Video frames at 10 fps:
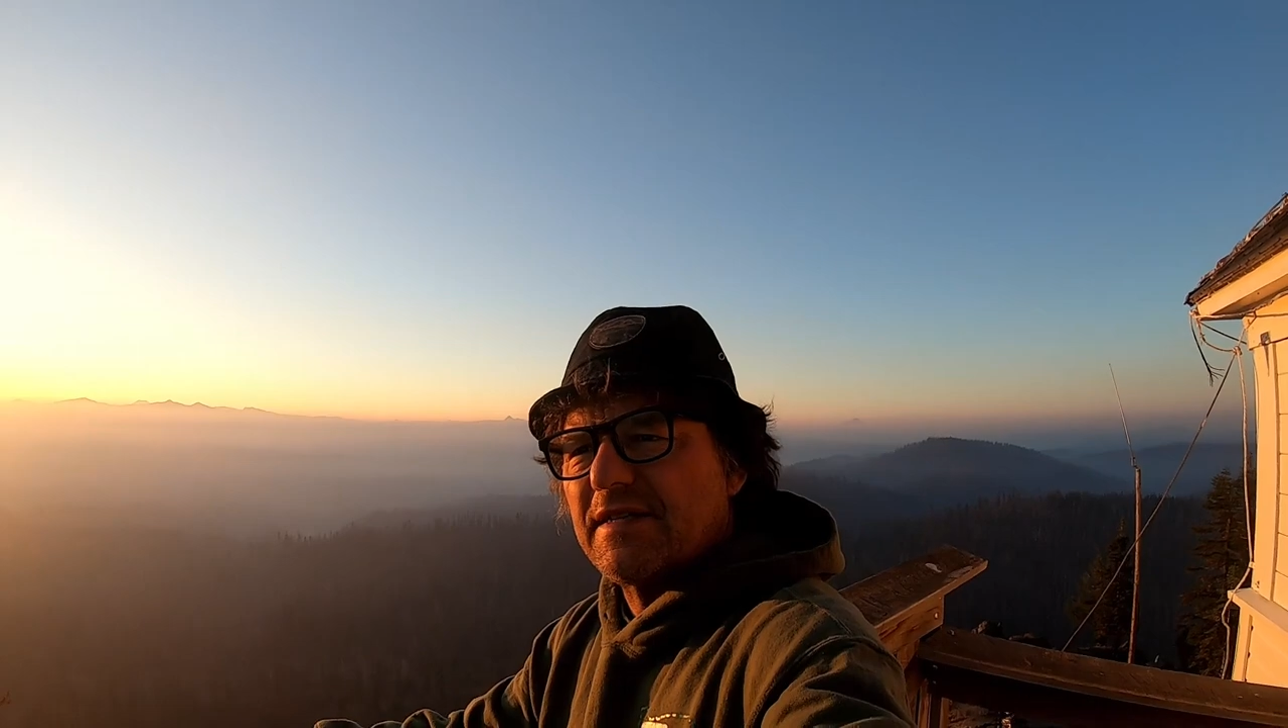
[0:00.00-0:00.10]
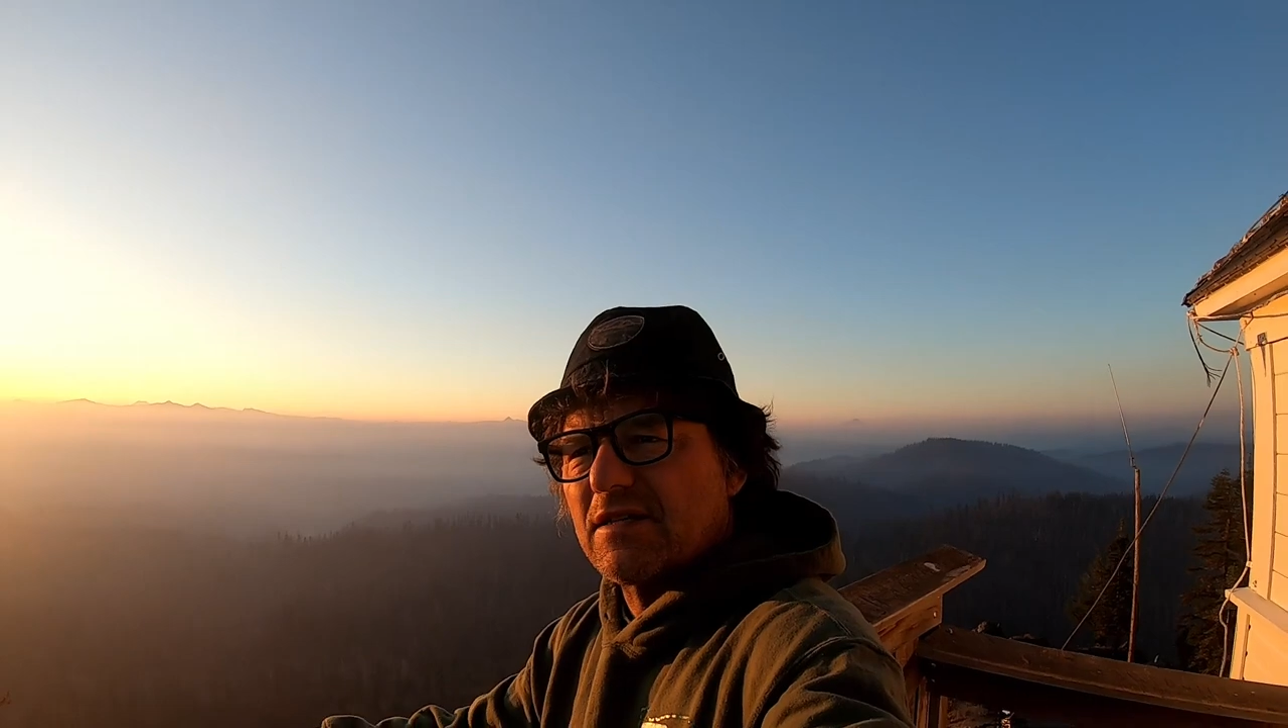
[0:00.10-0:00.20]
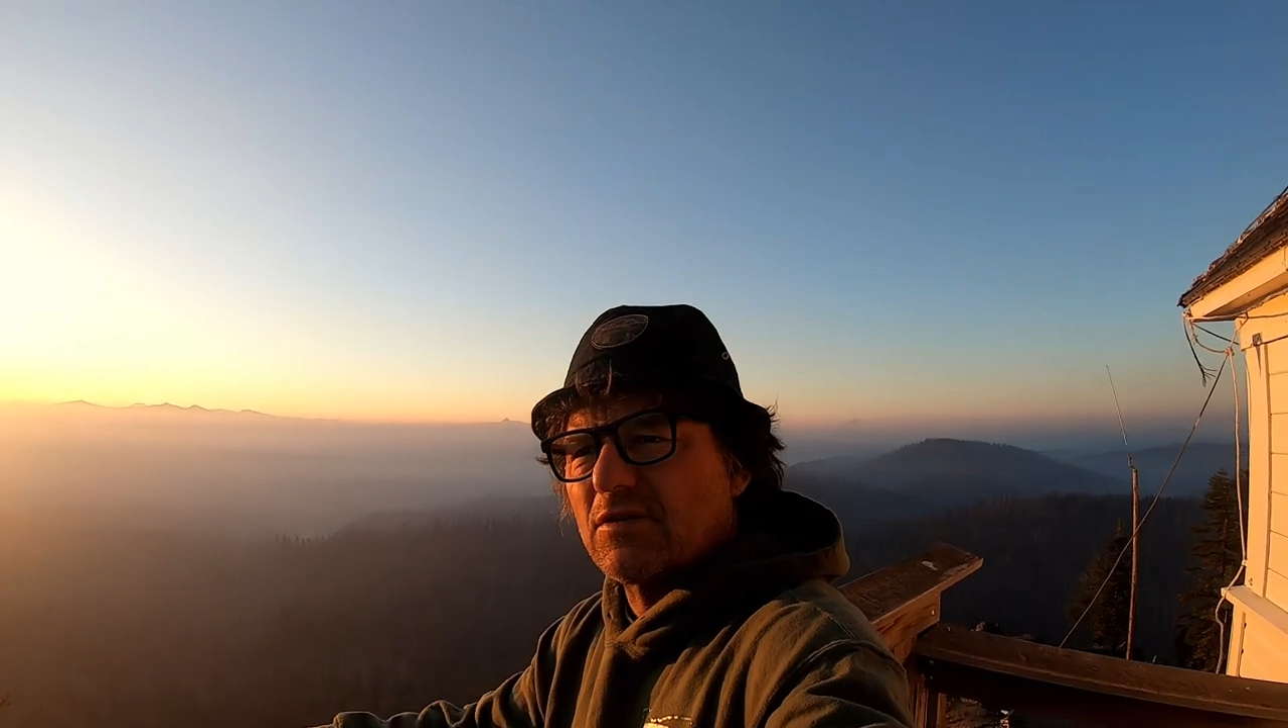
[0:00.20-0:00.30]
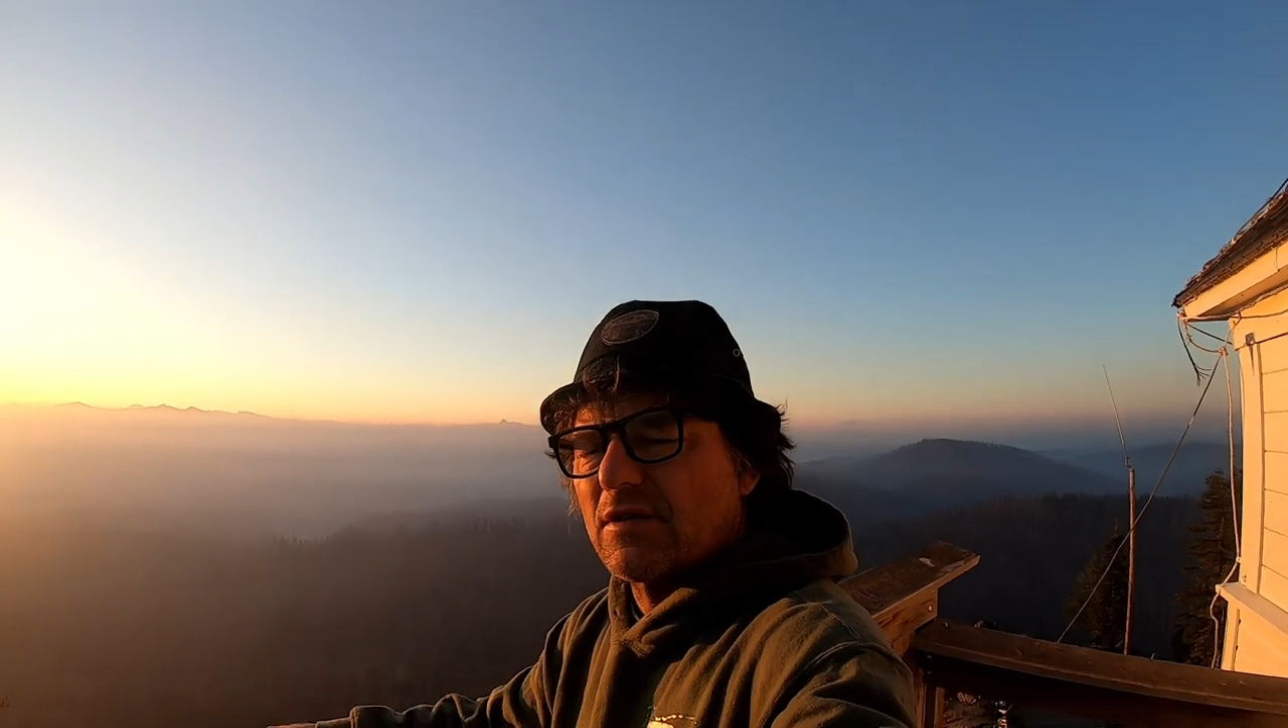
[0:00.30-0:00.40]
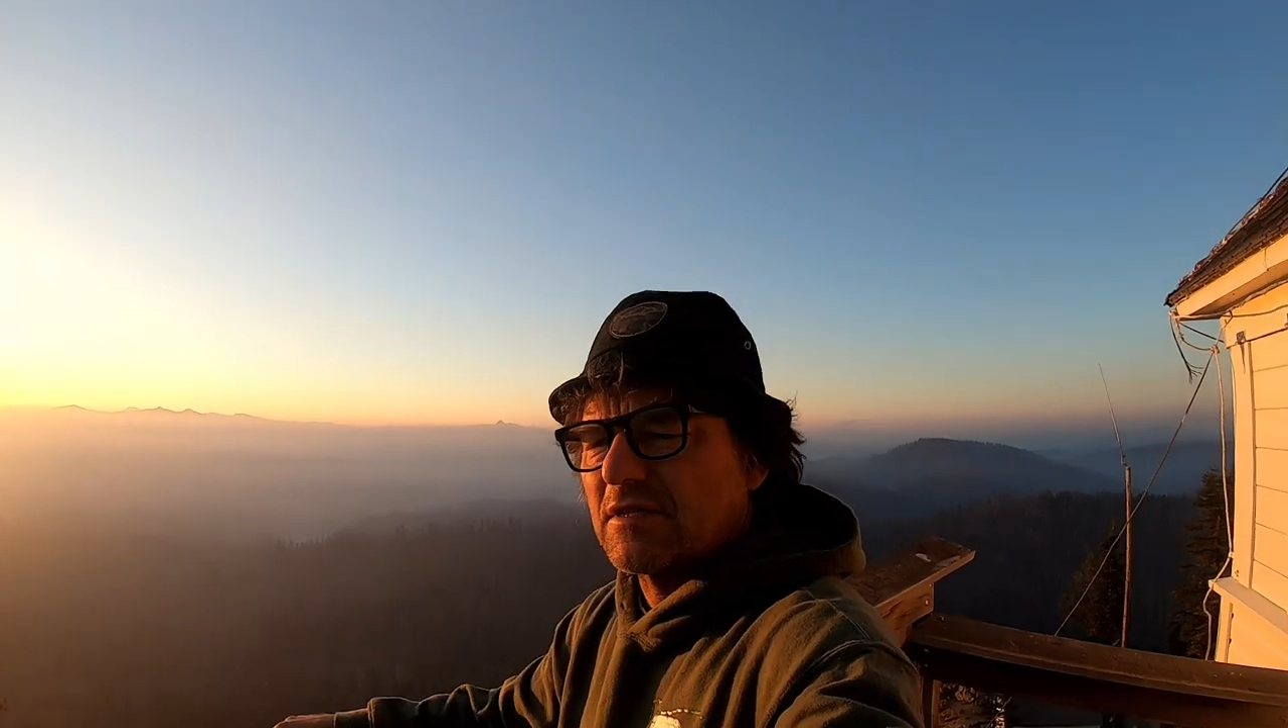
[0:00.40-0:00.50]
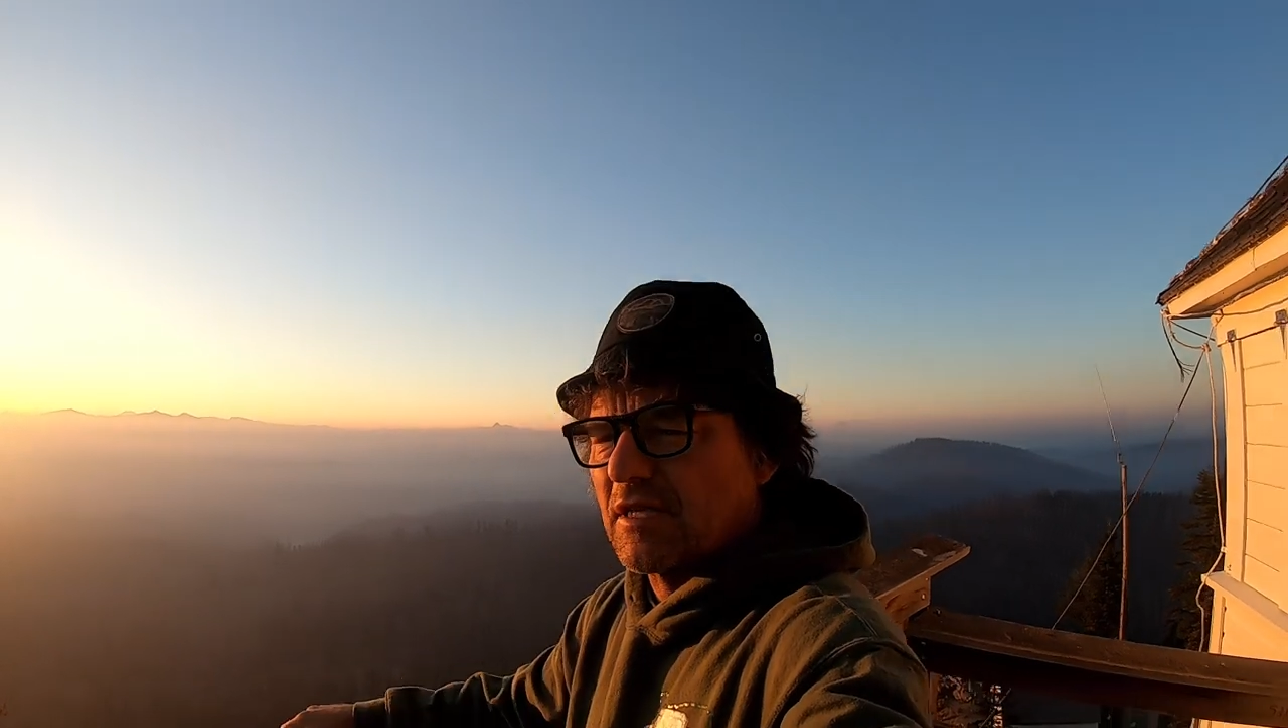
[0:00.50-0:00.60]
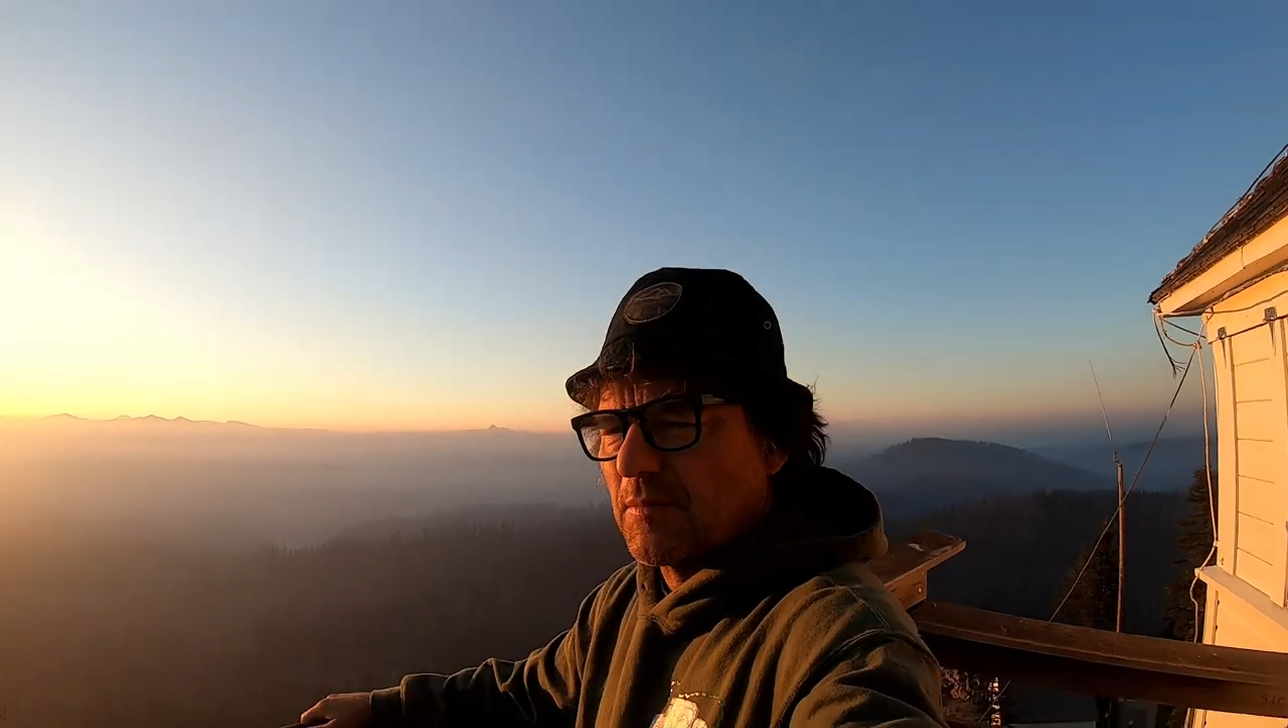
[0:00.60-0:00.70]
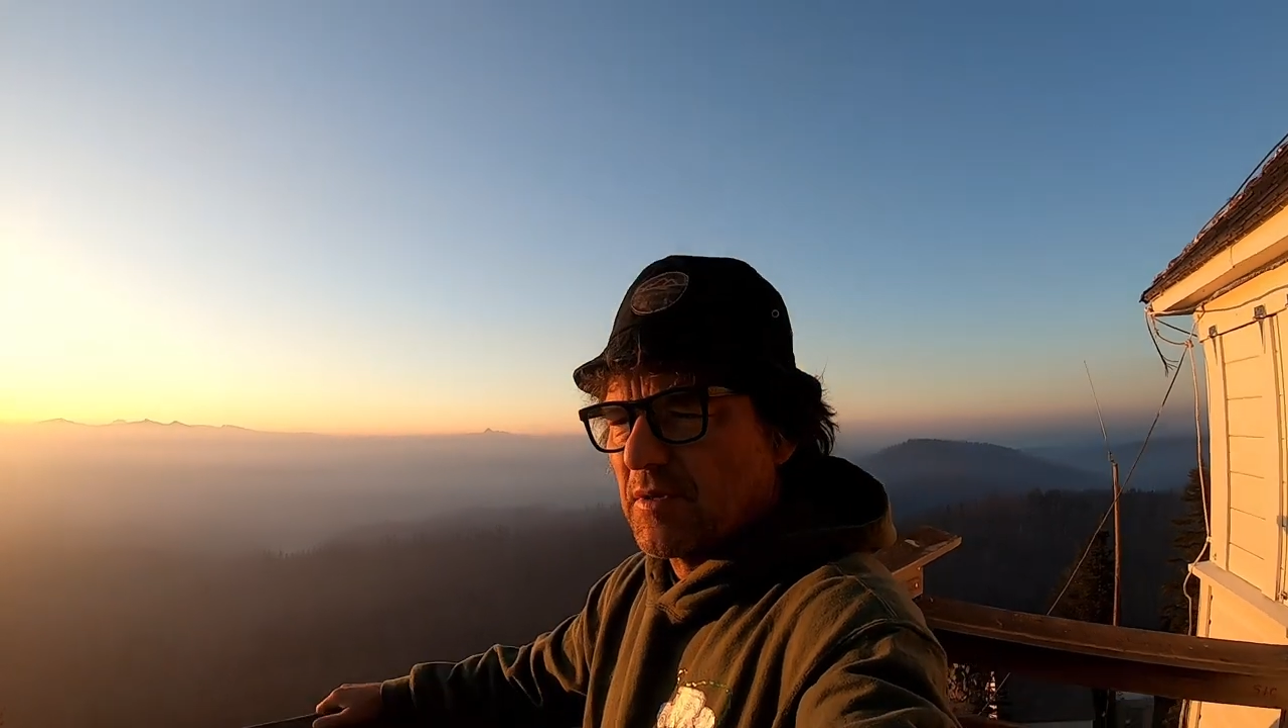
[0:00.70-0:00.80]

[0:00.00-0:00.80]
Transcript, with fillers: Desert. It's gonna